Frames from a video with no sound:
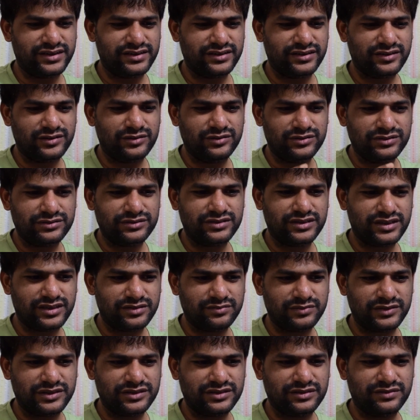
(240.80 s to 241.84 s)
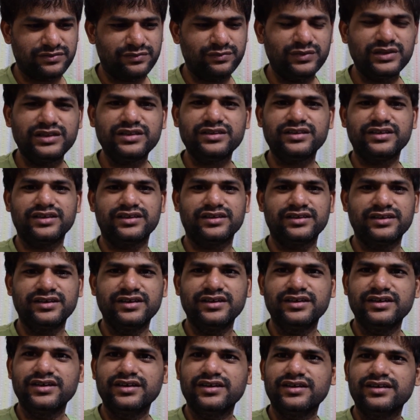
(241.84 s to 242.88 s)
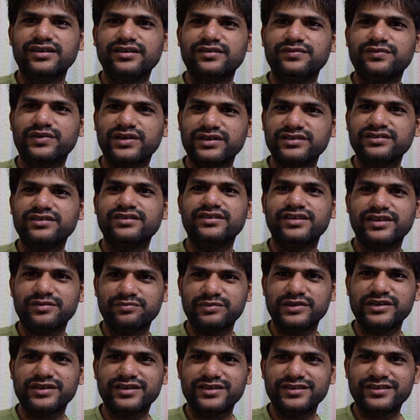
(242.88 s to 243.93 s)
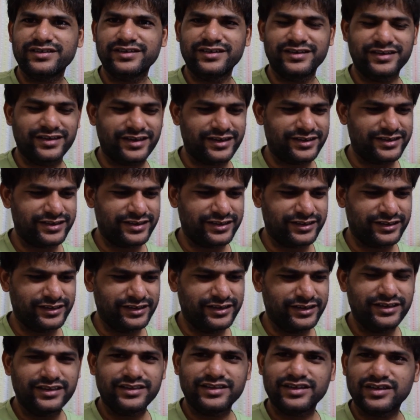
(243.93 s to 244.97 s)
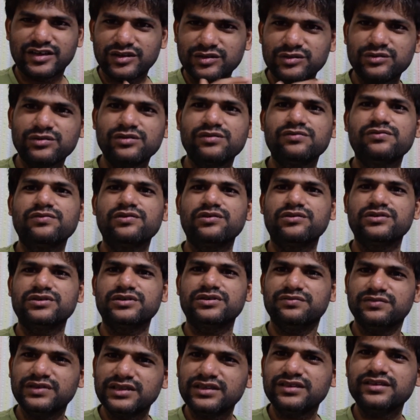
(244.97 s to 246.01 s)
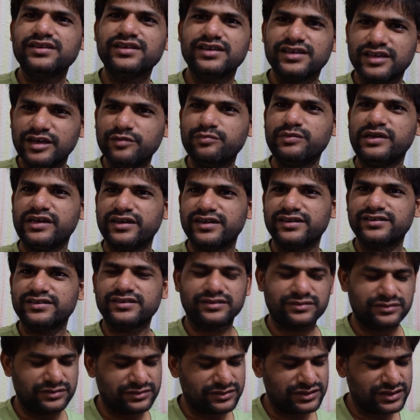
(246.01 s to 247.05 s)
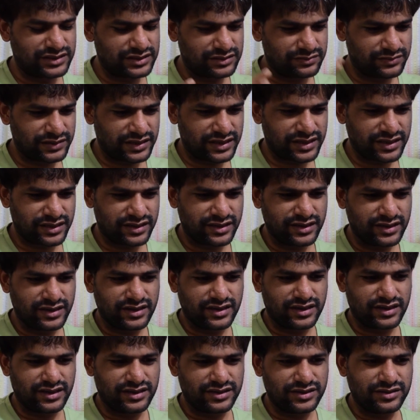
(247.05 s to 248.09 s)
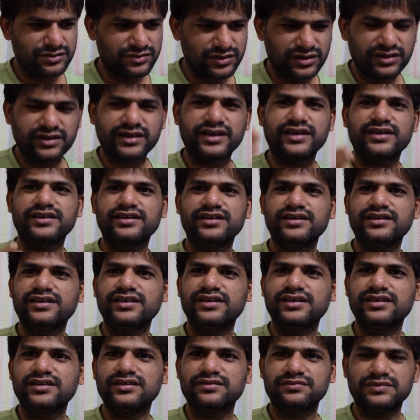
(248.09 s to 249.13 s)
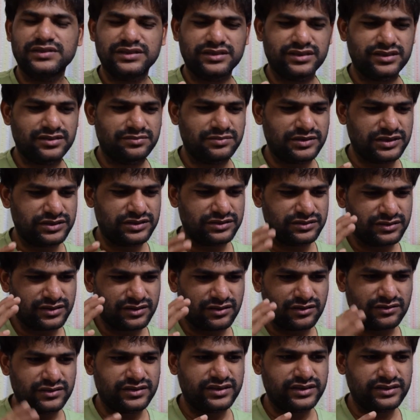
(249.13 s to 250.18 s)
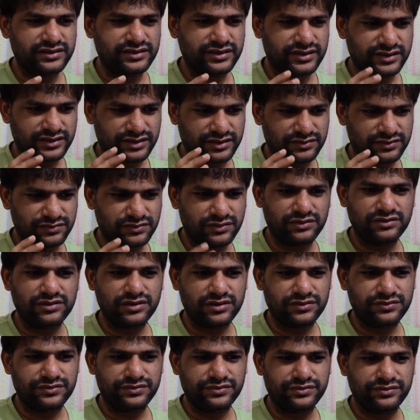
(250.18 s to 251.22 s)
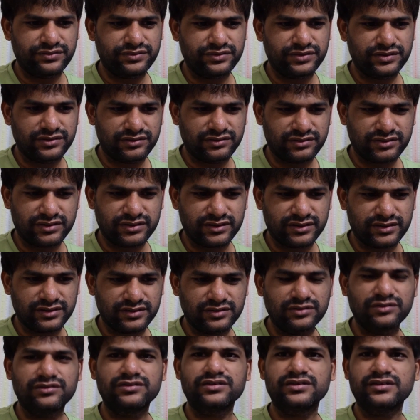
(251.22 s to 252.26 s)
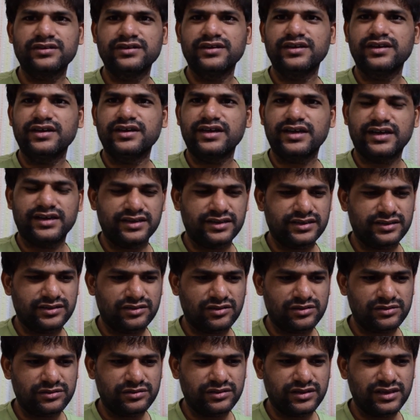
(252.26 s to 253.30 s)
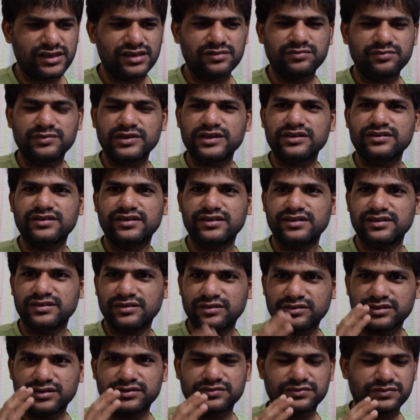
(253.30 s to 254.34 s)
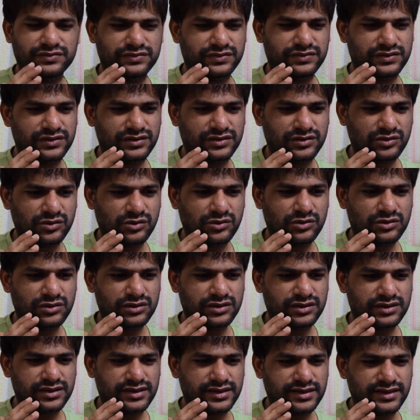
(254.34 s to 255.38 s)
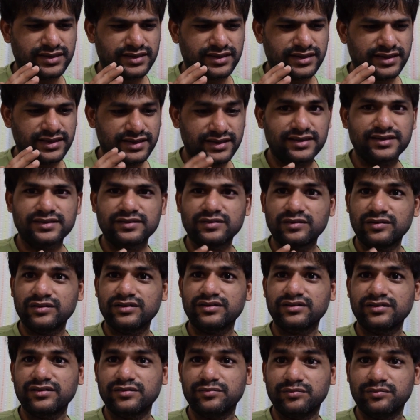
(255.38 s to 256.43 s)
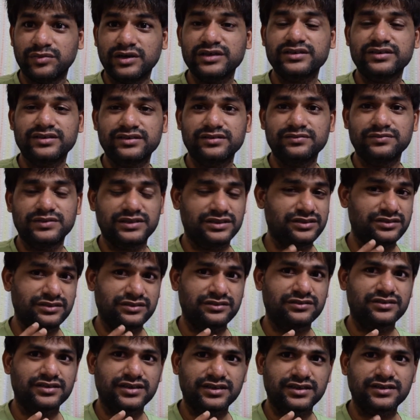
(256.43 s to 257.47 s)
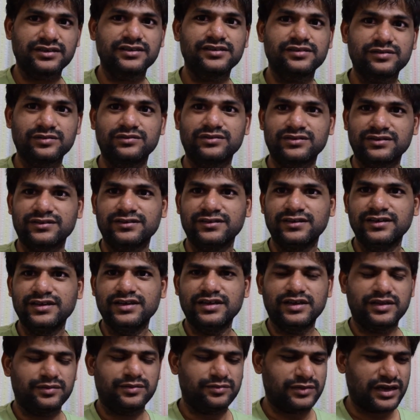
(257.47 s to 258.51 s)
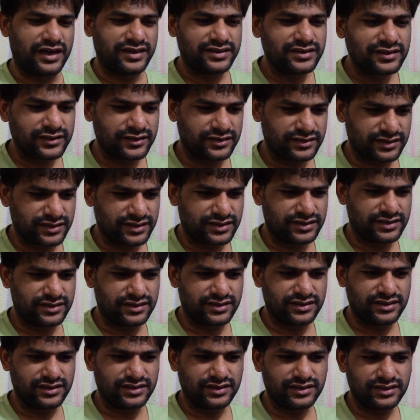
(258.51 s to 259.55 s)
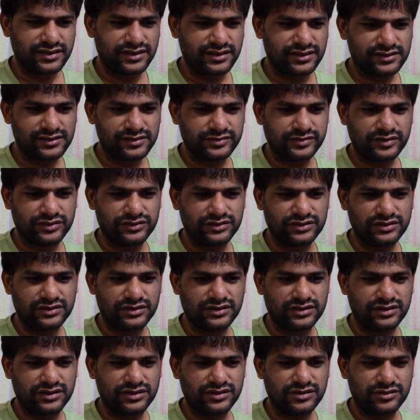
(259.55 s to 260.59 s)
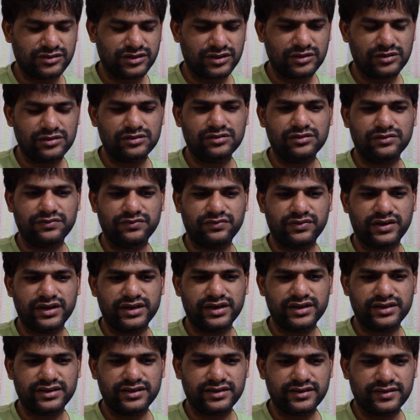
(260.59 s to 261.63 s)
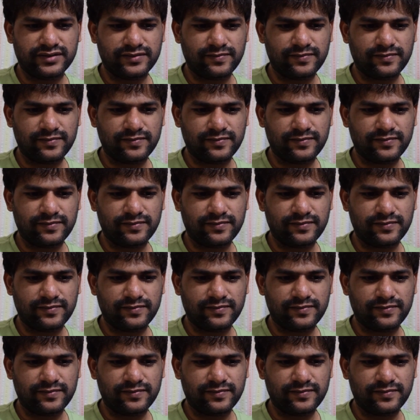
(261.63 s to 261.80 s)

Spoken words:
the GOTO statements within the function APIs and the control flows within the APIs. So this way you are guaranteed with respect to the context and the flow of your code, and it also eliminates any sort of rogue errors or bugs within your kernel source. Other than that, in the kernel source you can also find